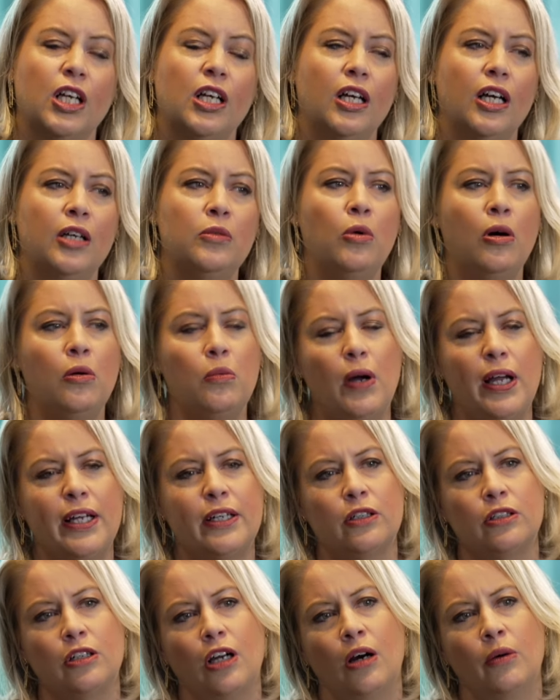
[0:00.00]
And what way
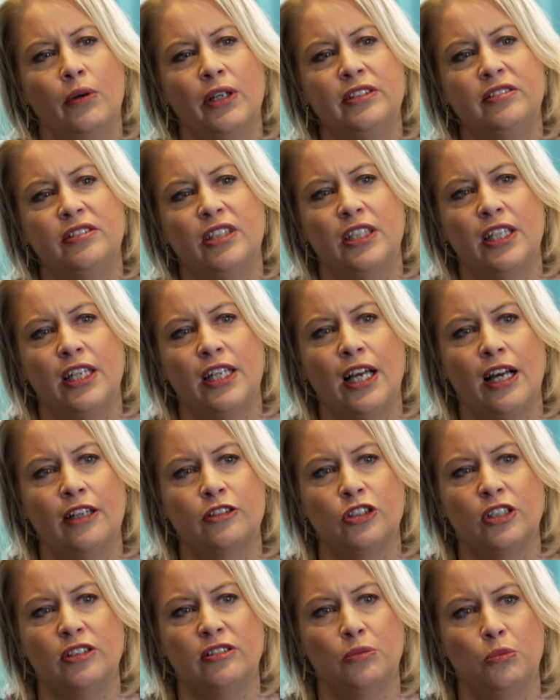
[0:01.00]
could OECD
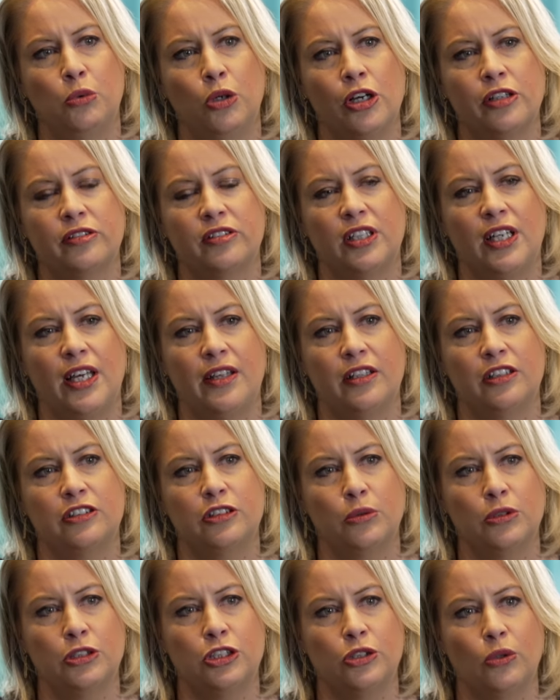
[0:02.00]
countries work together
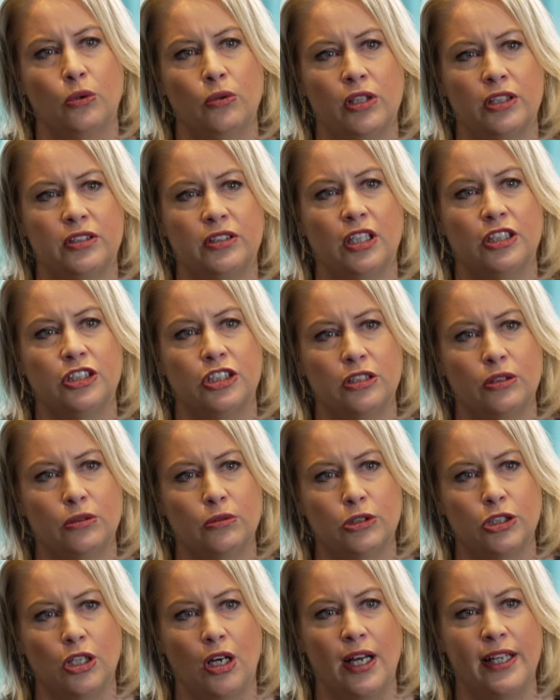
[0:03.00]
to ensure the digital
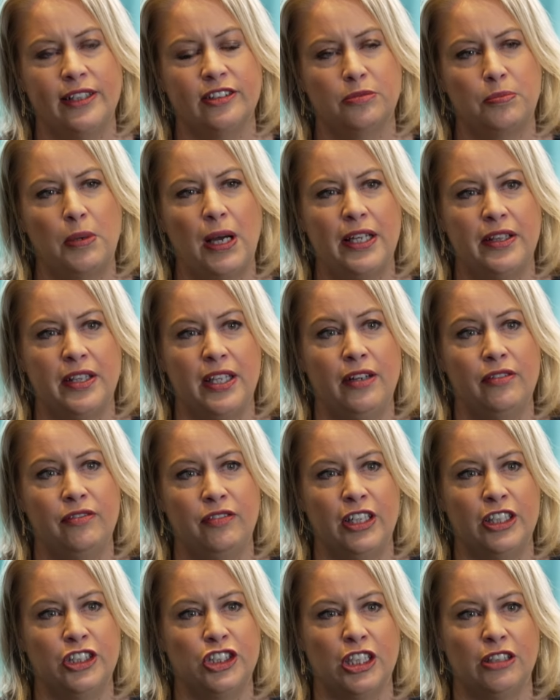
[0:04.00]
giants pay their
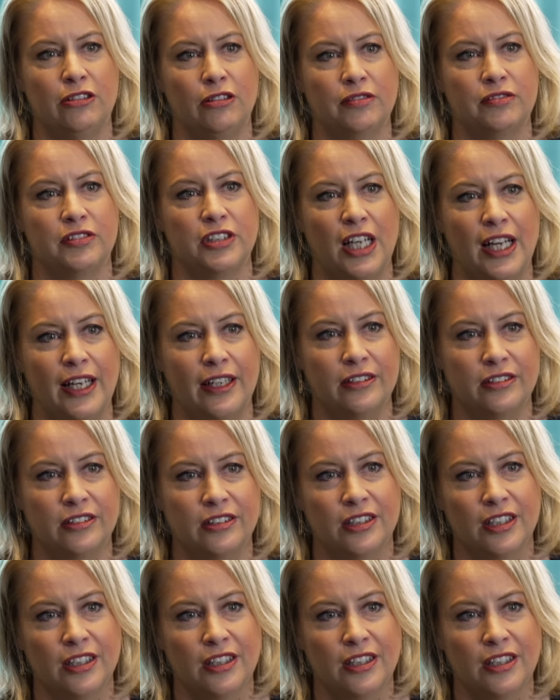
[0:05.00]
fair share of tax?